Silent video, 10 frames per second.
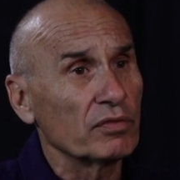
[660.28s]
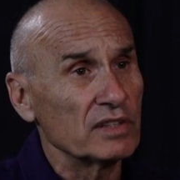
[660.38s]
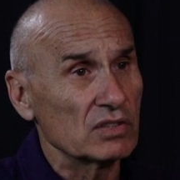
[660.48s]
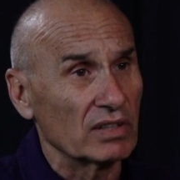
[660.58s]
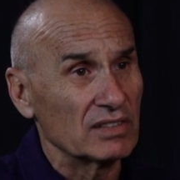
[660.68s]
of
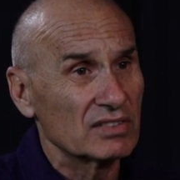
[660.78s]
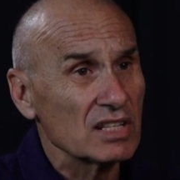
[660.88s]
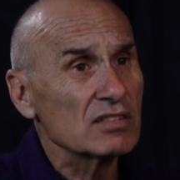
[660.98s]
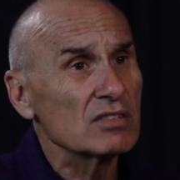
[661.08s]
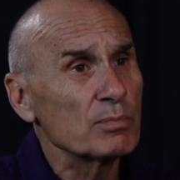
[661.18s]
Israel,
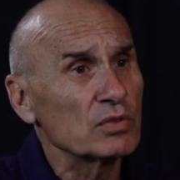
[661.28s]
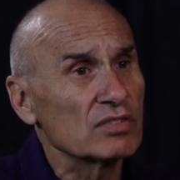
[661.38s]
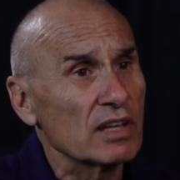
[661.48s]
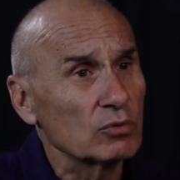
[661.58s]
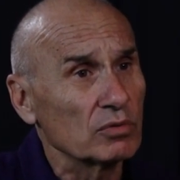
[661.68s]

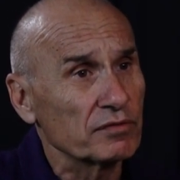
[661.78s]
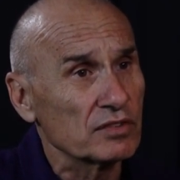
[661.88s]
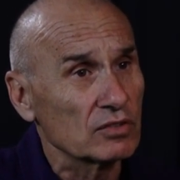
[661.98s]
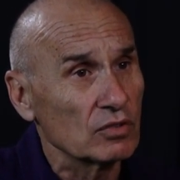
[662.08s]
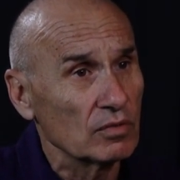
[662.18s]
60% of
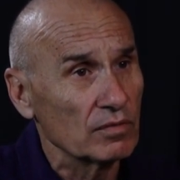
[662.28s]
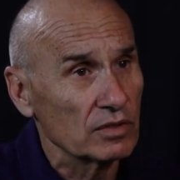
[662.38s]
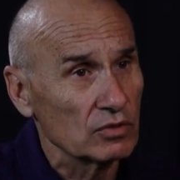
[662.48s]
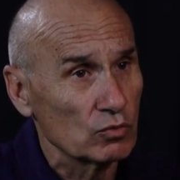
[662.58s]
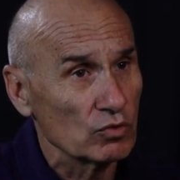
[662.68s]
the
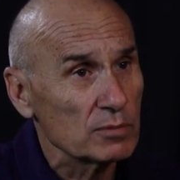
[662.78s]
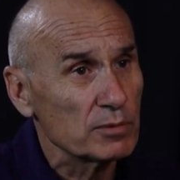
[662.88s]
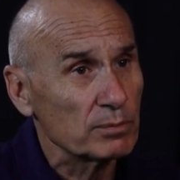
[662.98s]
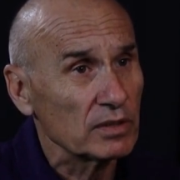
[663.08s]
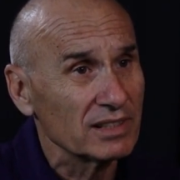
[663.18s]
Jewish
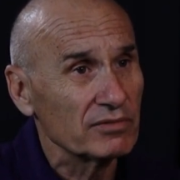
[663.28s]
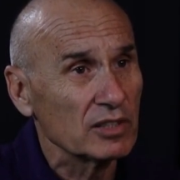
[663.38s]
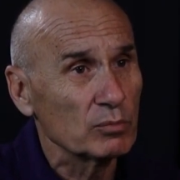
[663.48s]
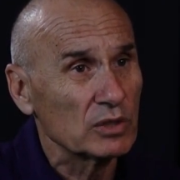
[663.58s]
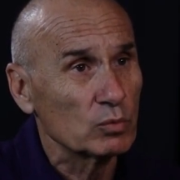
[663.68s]
people
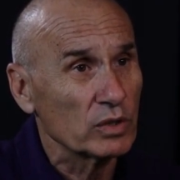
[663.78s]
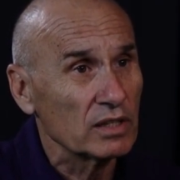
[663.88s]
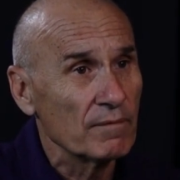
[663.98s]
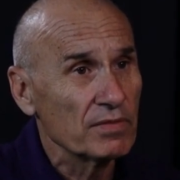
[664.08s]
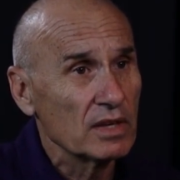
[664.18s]
living
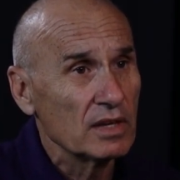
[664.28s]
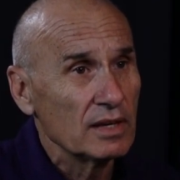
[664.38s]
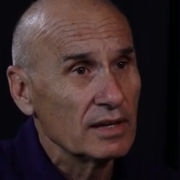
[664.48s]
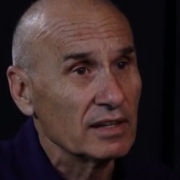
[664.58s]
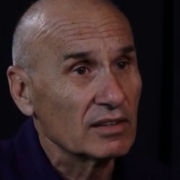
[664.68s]
between
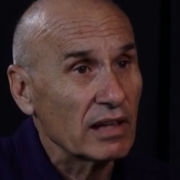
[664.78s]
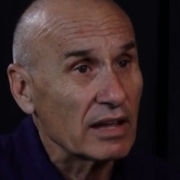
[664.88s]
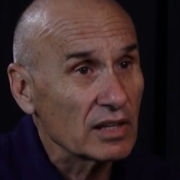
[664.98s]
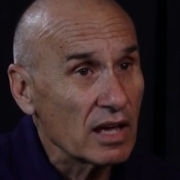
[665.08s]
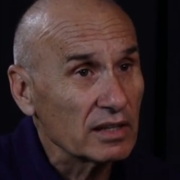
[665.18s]

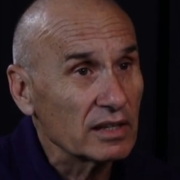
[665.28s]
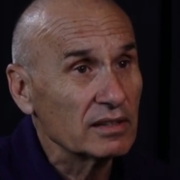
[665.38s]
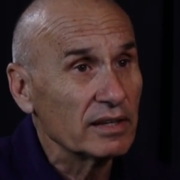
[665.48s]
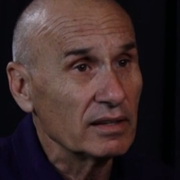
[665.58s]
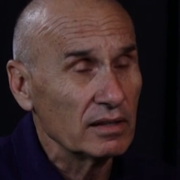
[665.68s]
Netanya
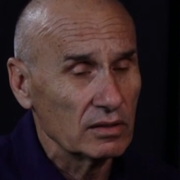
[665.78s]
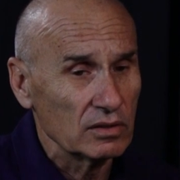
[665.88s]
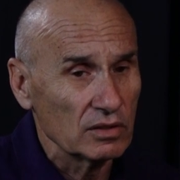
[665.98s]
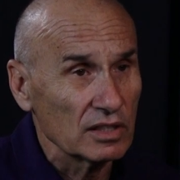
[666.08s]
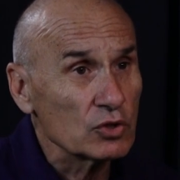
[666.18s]
and
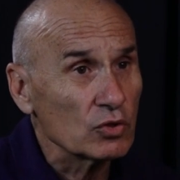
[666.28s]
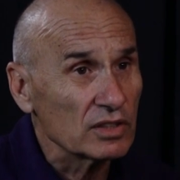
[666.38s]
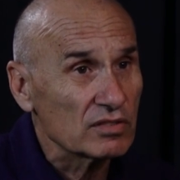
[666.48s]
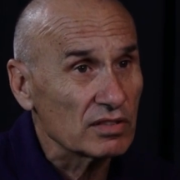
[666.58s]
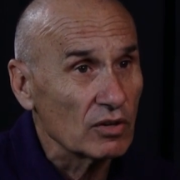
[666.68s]
Rishon
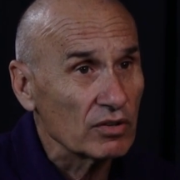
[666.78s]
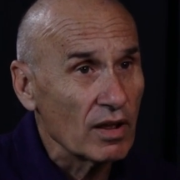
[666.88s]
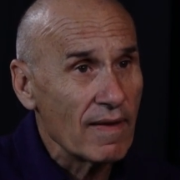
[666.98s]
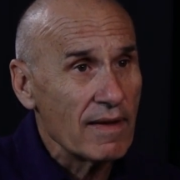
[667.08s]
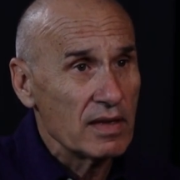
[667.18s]
LeZion,
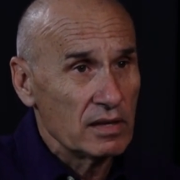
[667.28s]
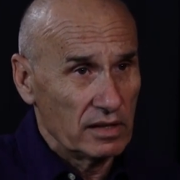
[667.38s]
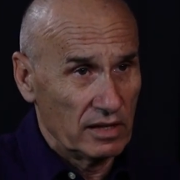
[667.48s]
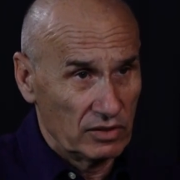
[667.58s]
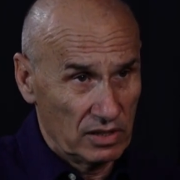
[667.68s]

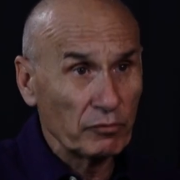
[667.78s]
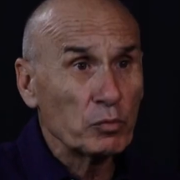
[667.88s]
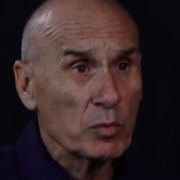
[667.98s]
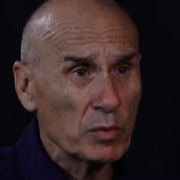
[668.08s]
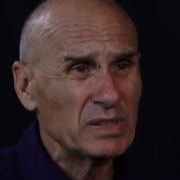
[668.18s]
and if
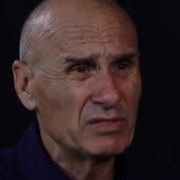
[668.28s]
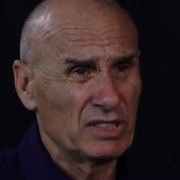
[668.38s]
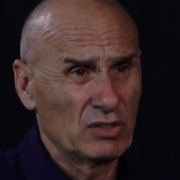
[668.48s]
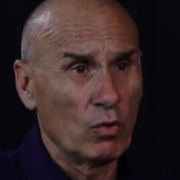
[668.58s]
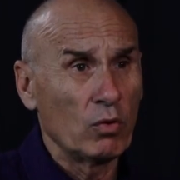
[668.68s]
we will
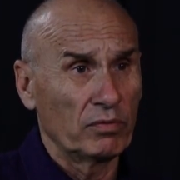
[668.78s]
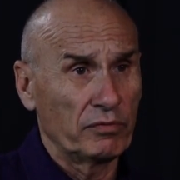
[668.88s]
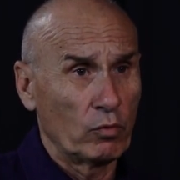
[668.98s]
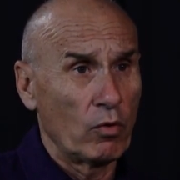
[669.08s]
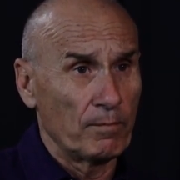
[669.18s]
withdraw
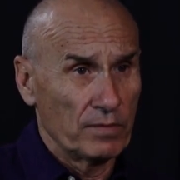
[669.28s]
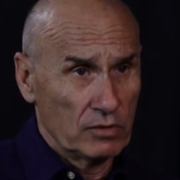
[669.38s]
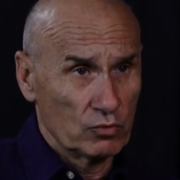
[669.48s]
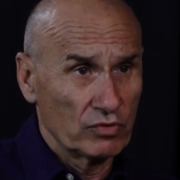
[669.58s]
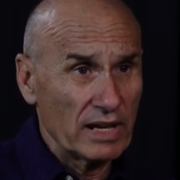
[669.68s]
from
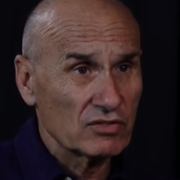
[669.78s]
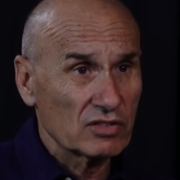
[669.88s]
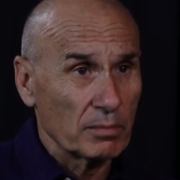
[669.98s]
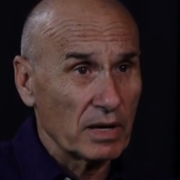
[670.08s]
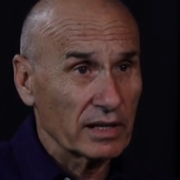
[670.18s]
Judea and
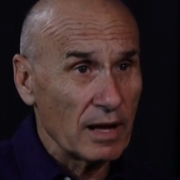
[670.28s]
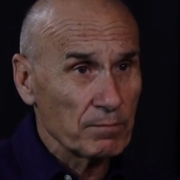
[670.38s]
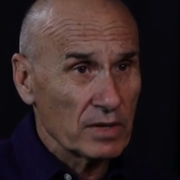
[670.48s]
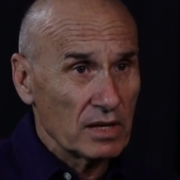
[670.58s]
Samaria,